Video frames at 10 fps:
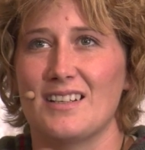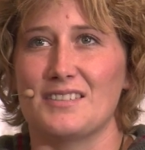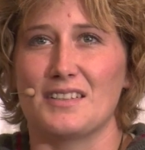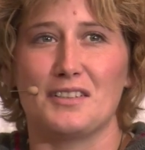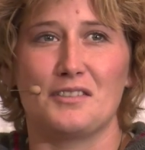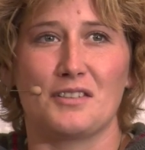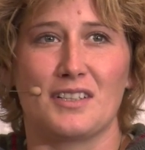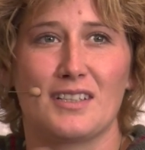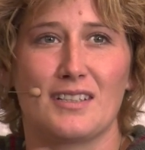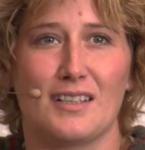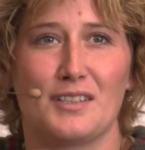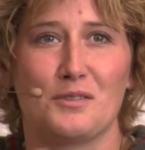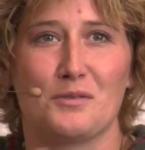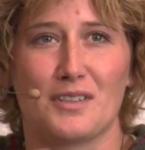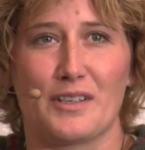as a little kid, I
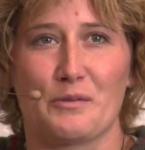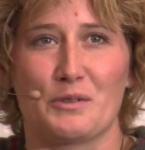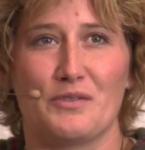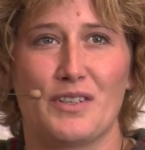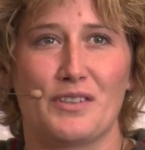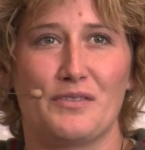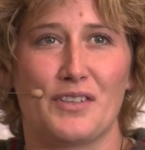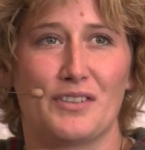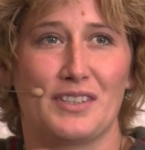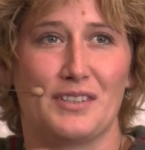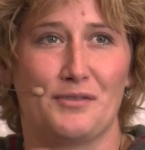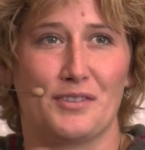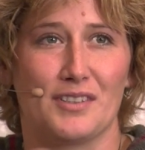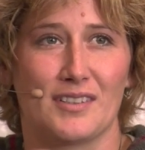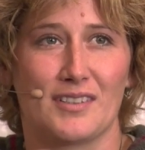knew that I was very, very
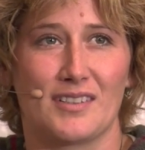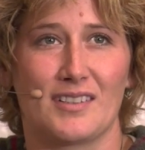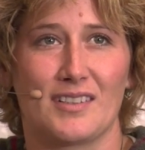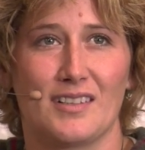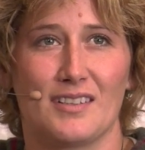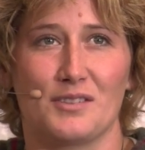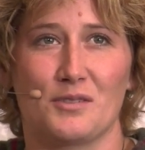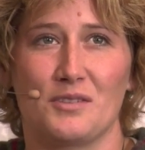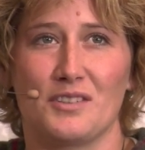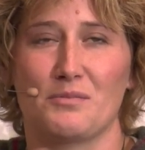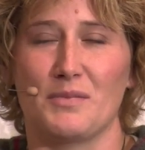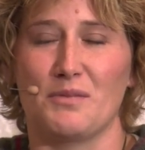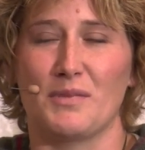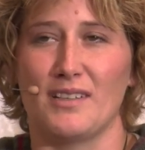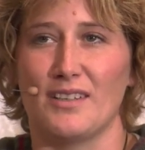different. And so this
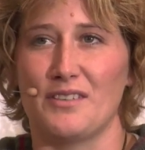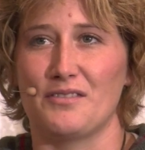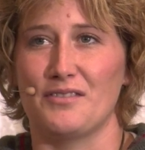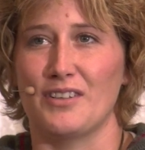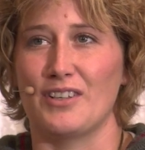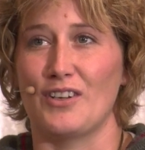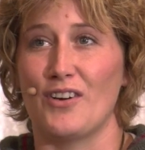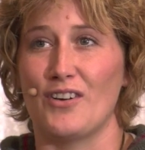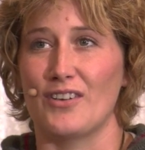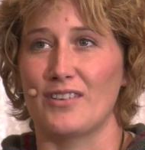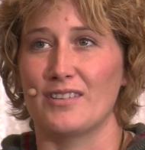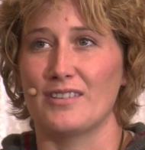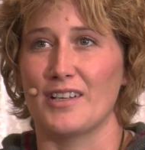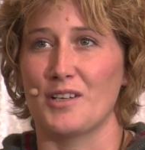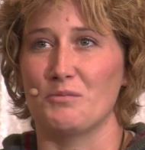made my life very hard,
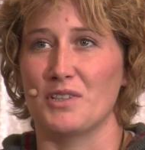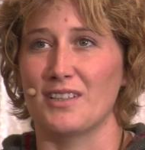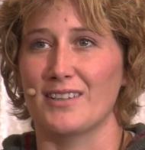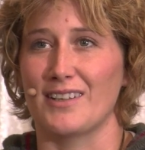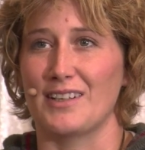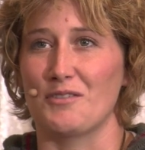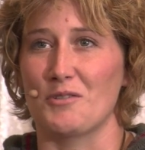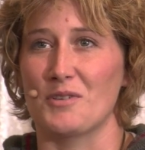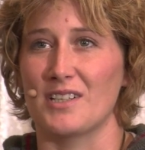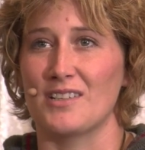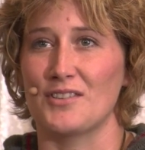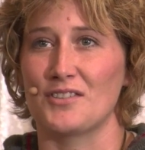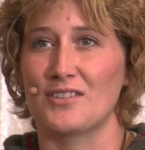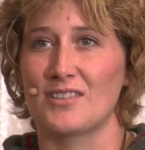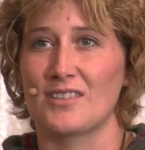not being like everyone
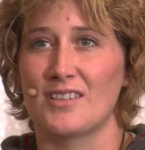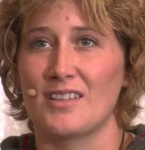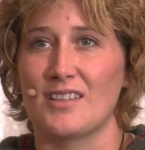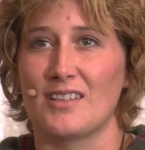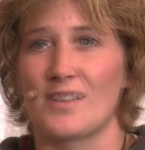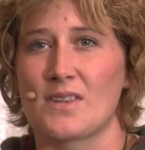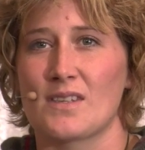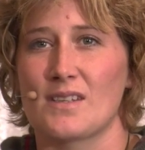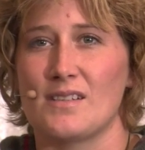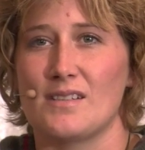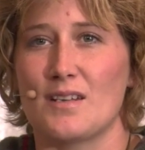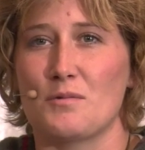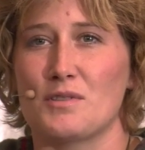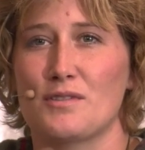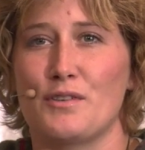else. And
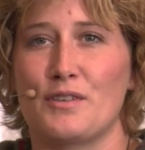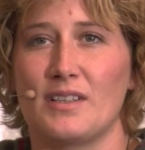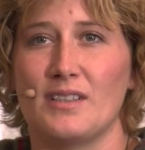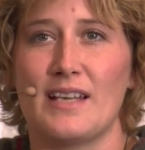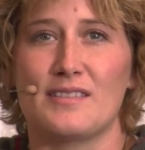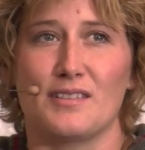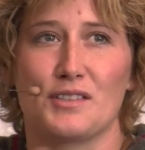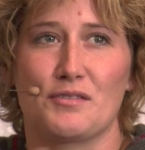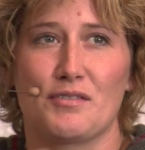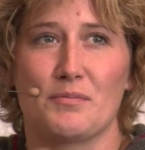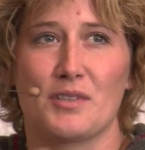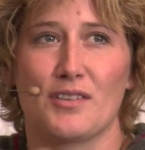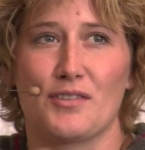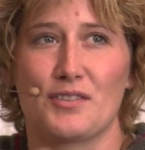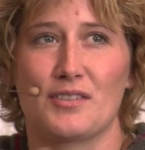I was learning lessons from
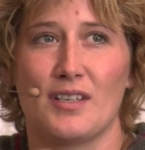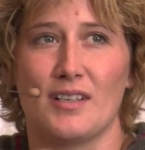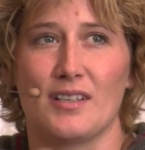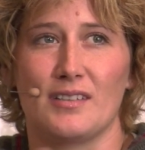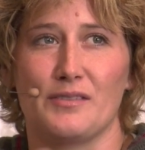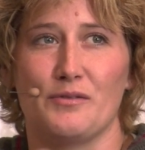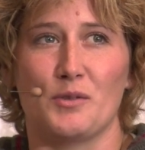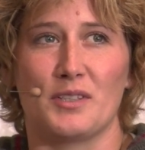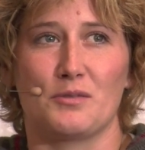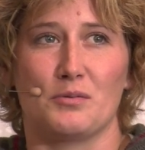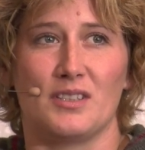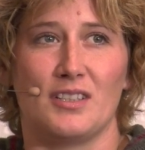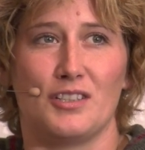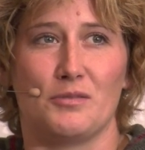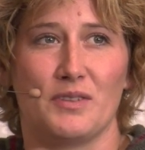the other side. A voice would
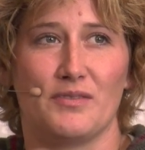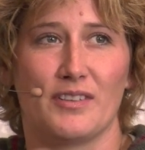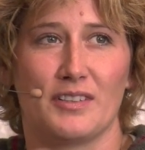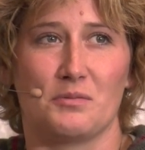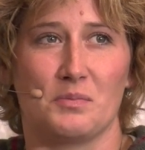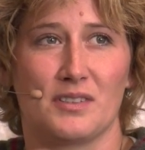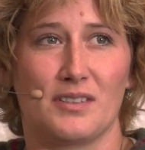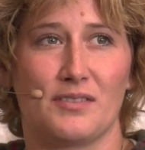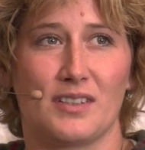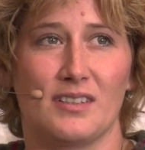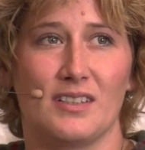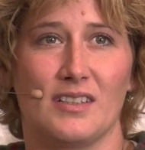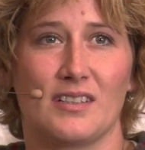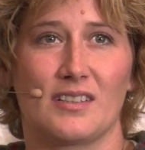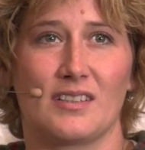teach me very
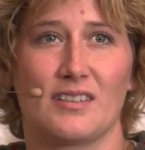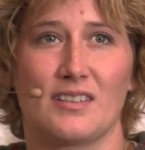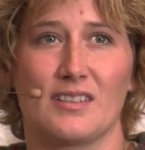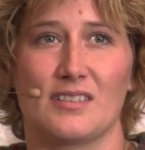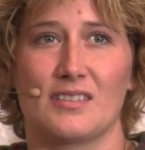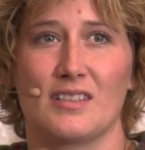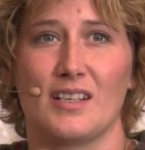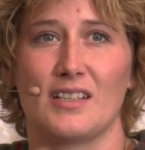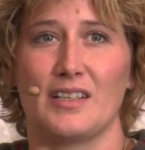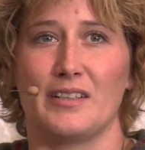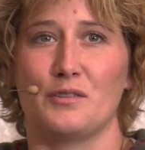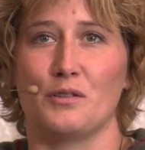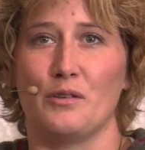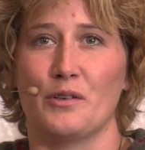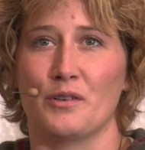specifically things that I needed
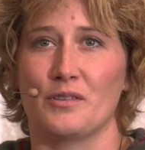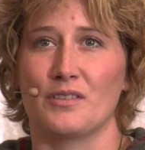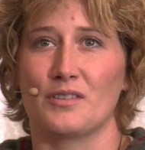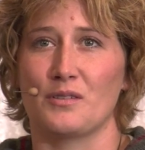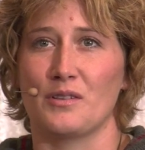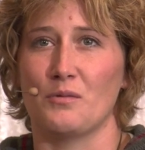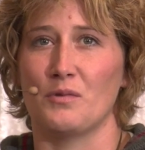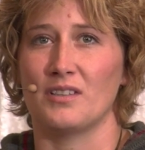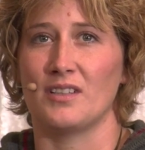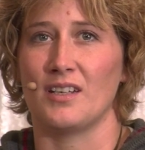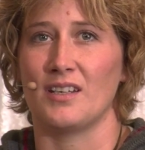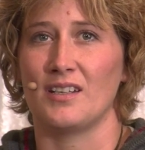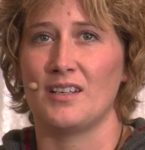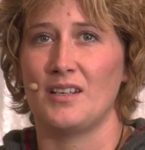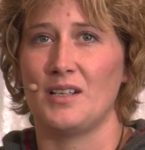to learn so that one
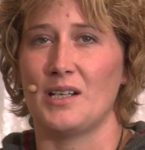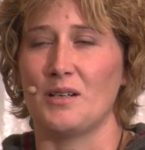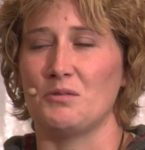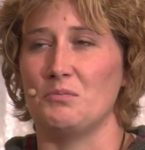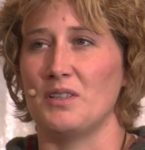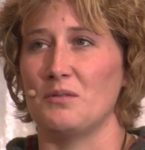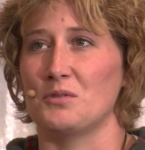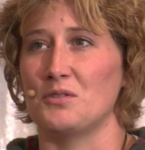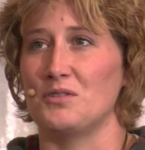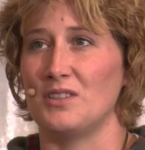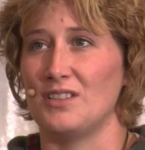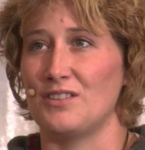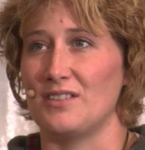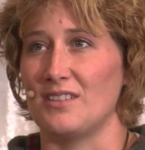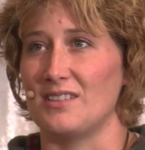day I would be able to
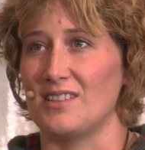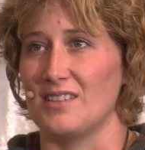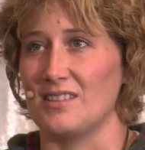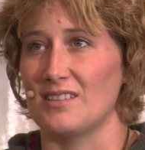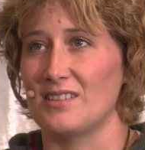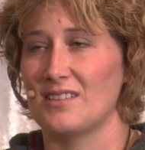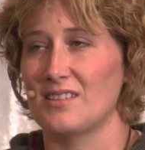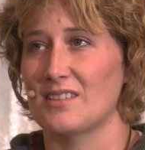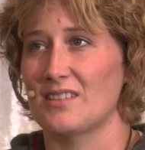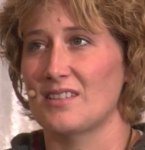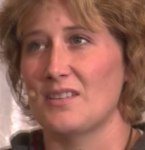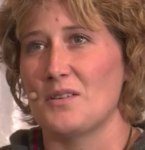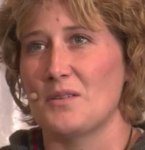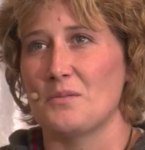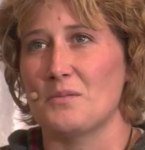teach these things.
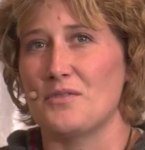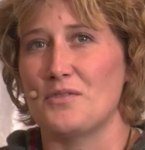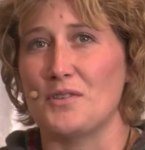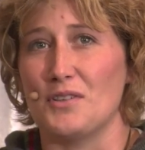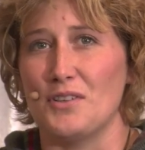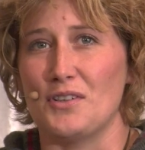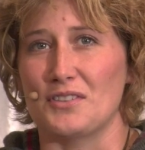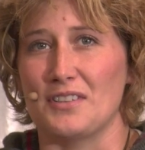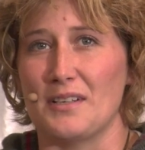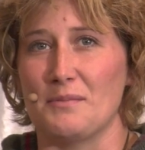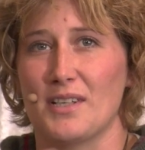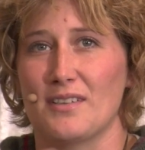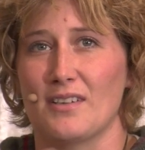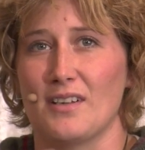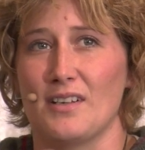But for a long time,
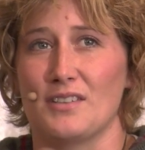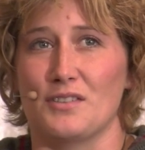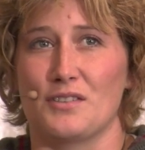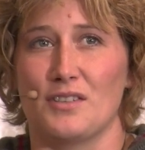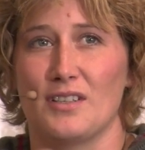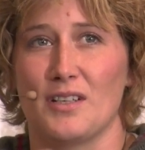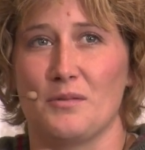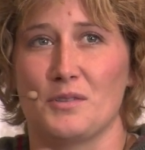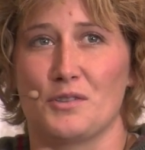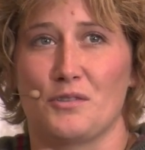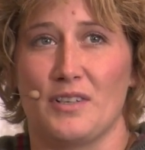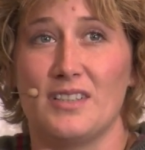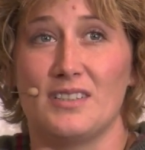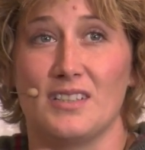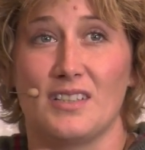I just thought I was
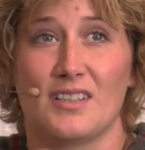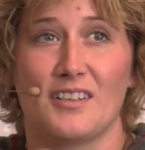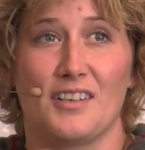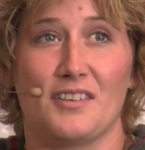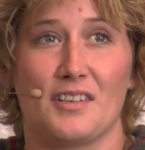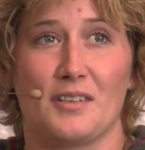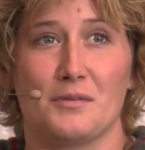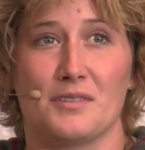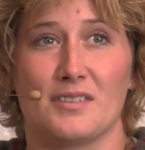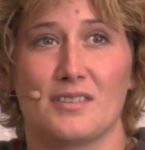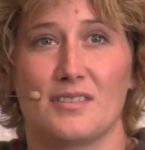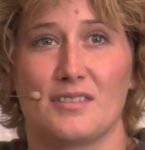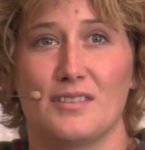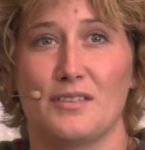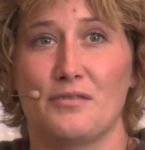crazy. I thought I was
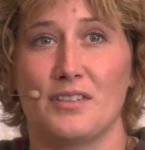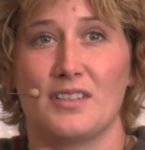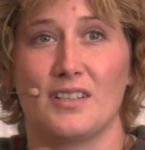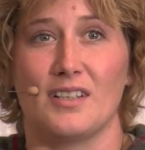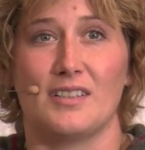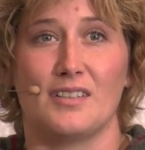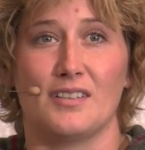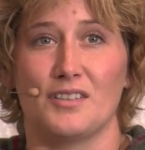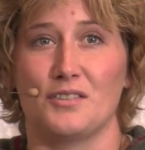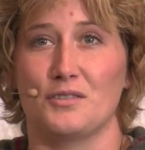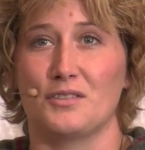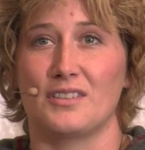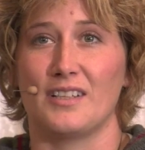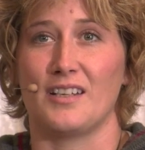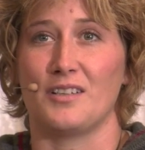different, and I didn't
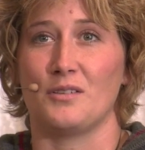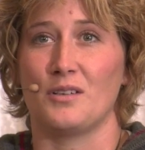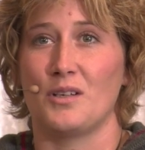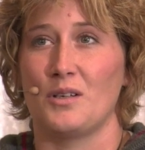understand